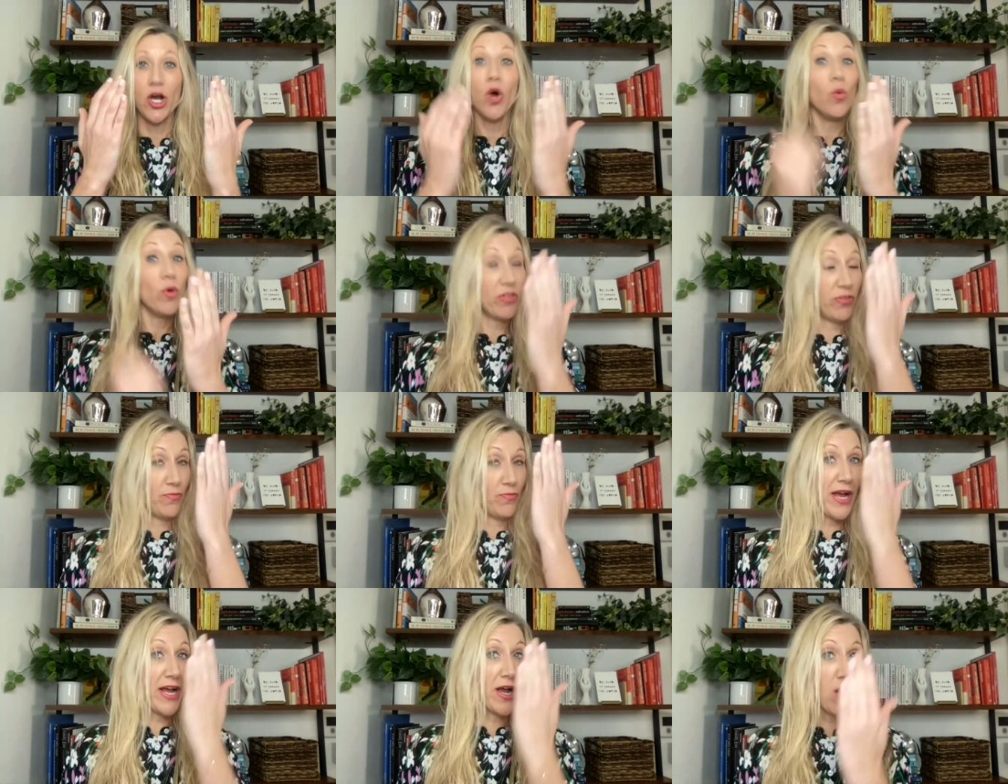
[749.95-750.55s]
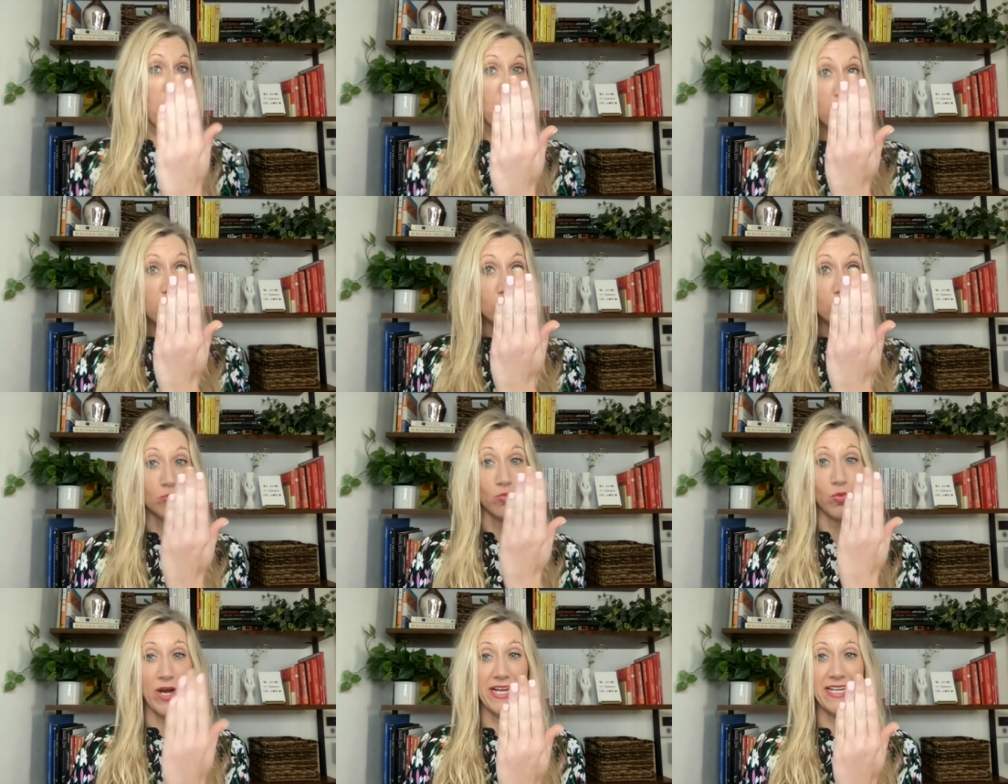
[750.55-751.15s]
with my
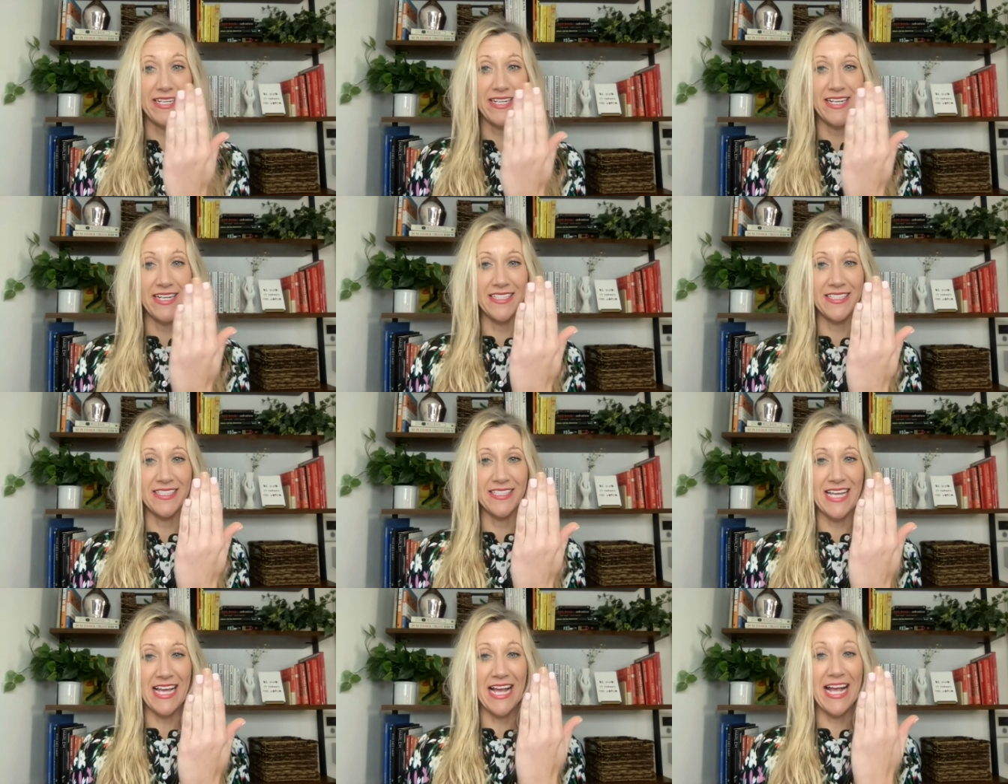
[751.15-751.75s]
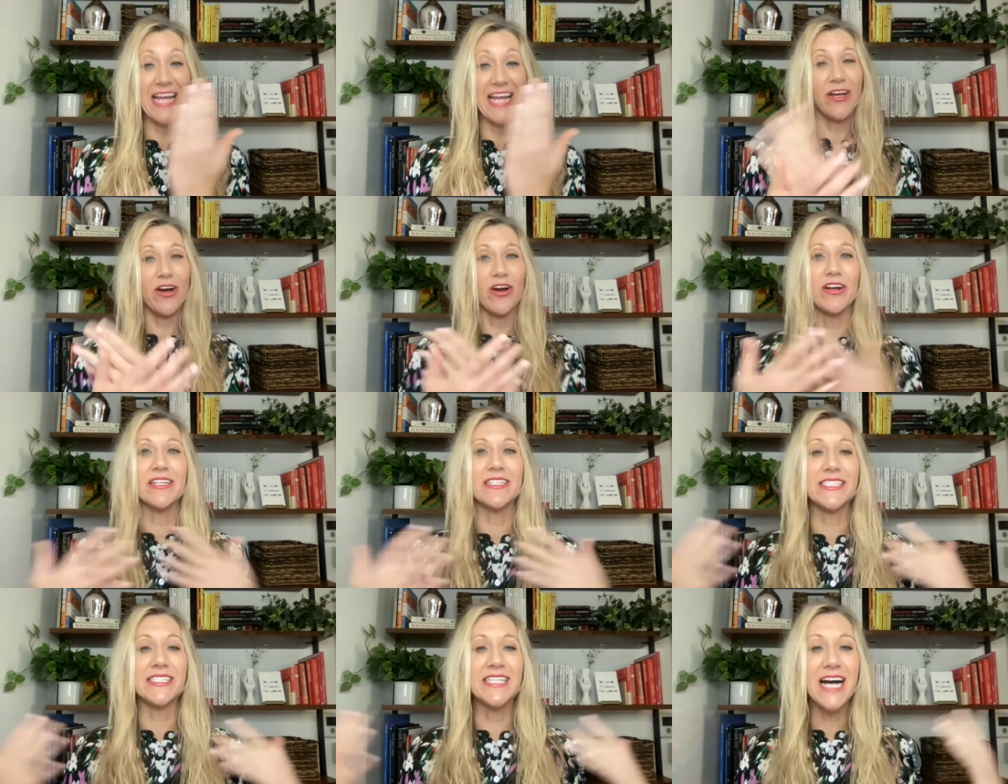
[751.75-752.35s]
own whiteness and our
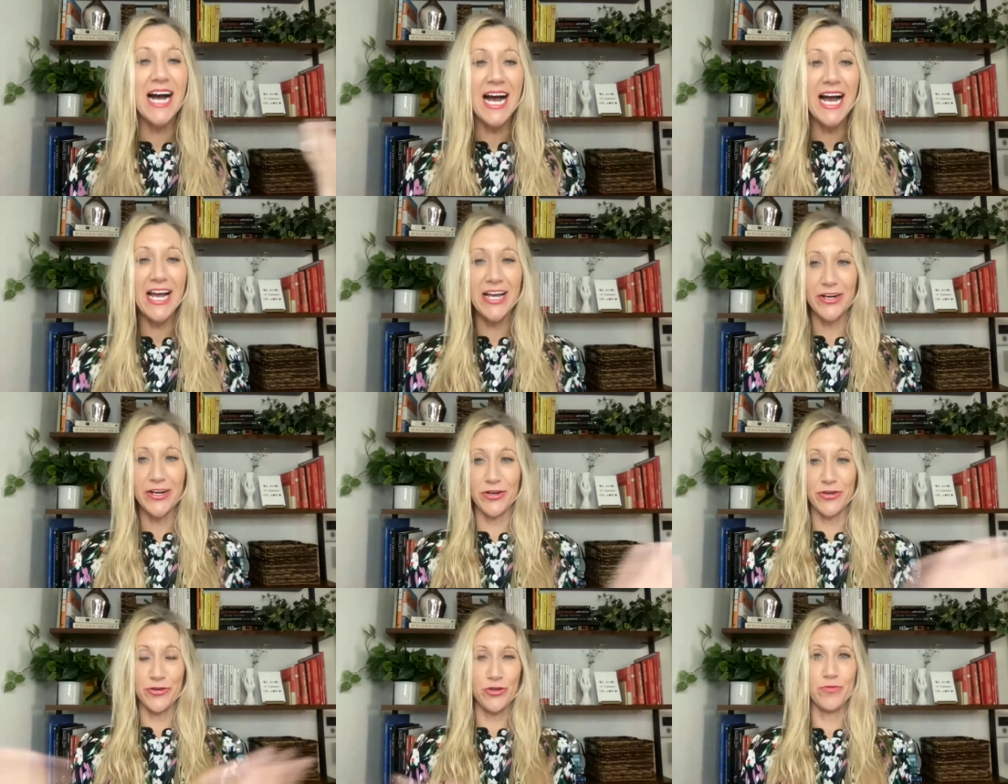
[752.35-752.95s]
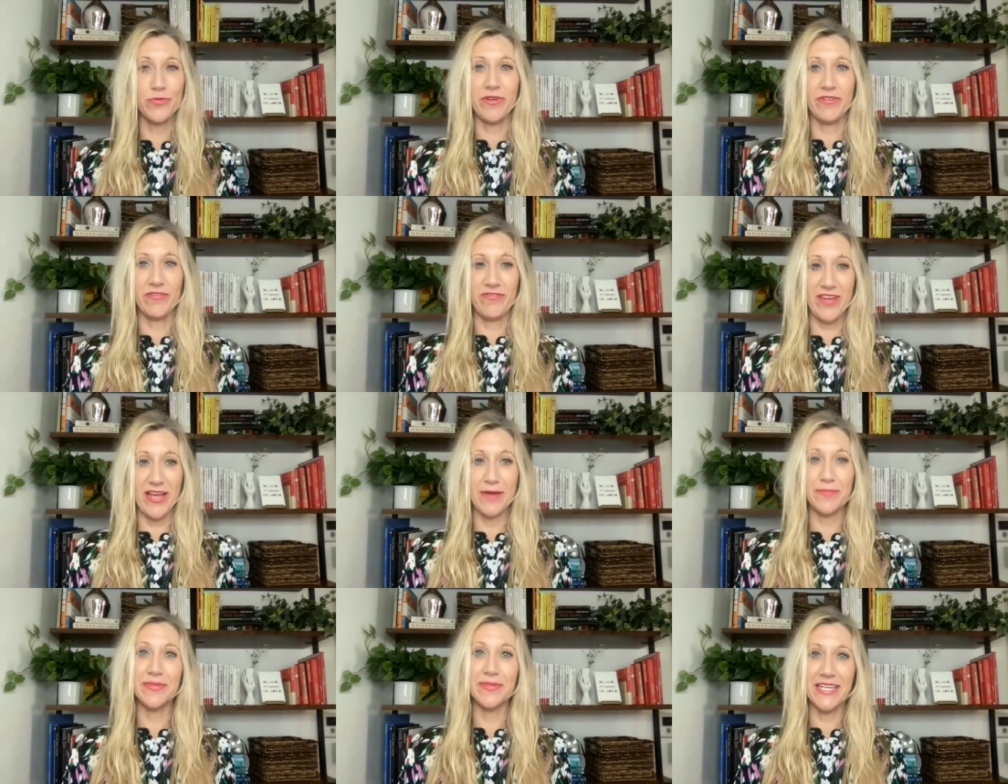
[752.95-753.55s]
entire human
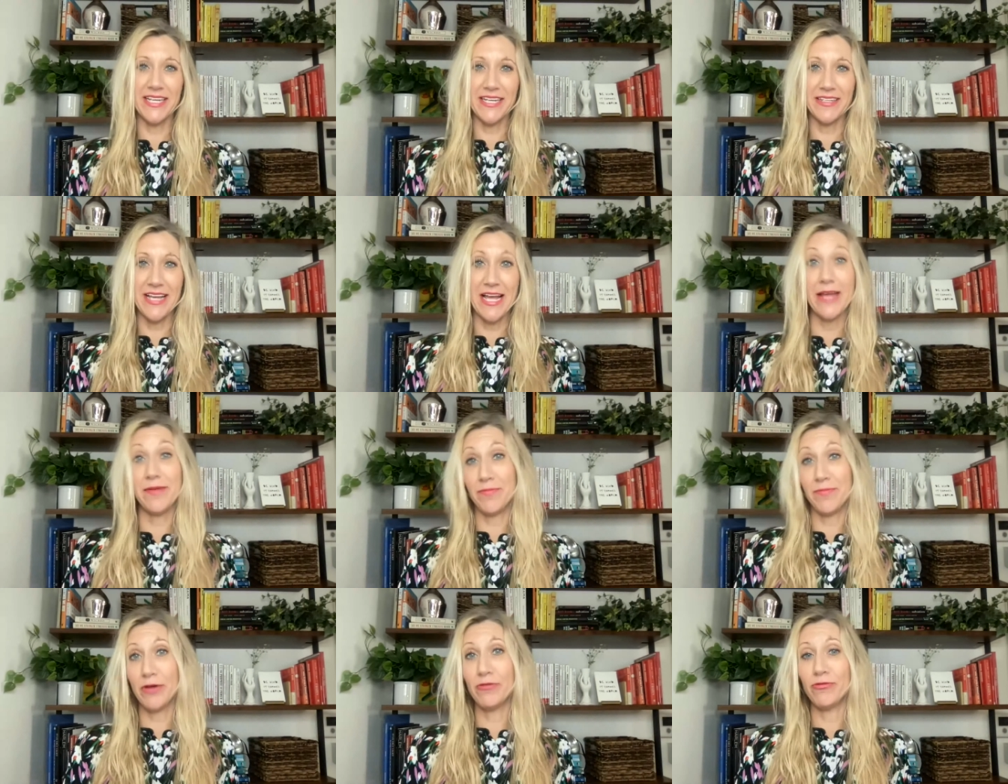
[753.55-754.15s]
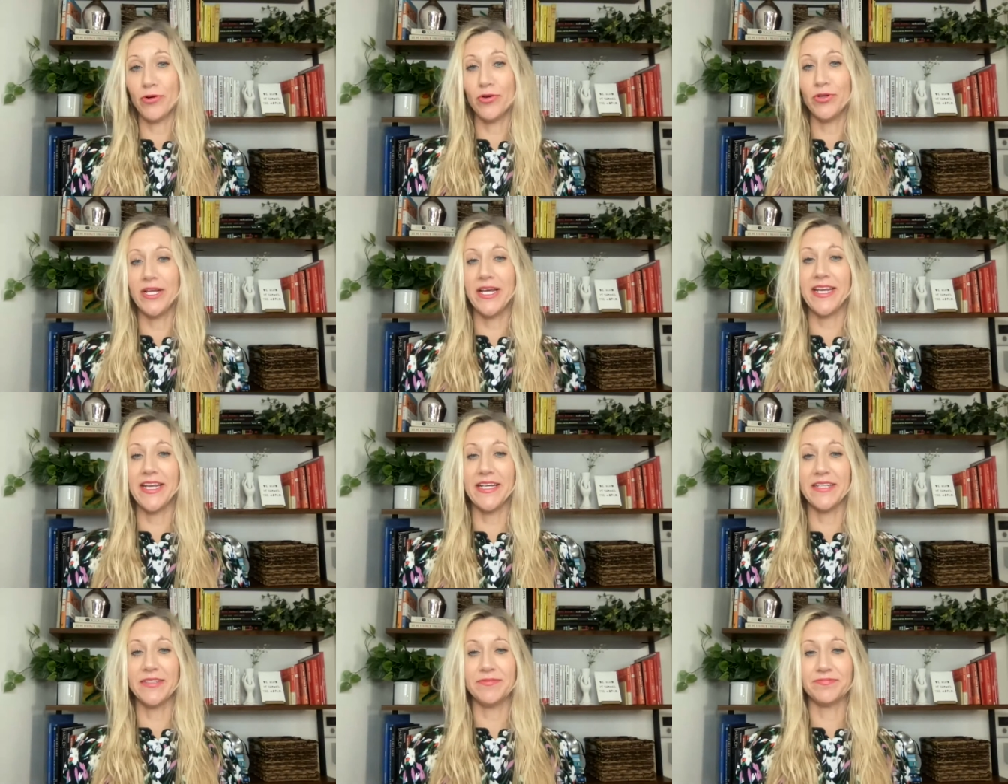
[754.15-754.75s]
family and my role in
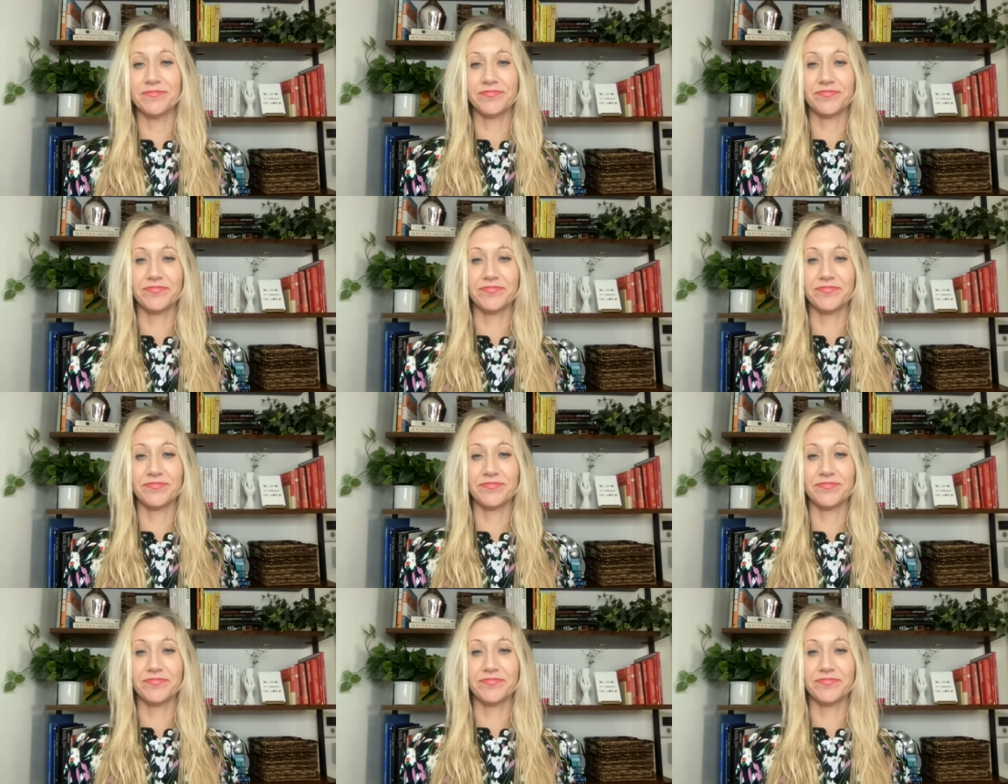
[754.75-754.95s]
it.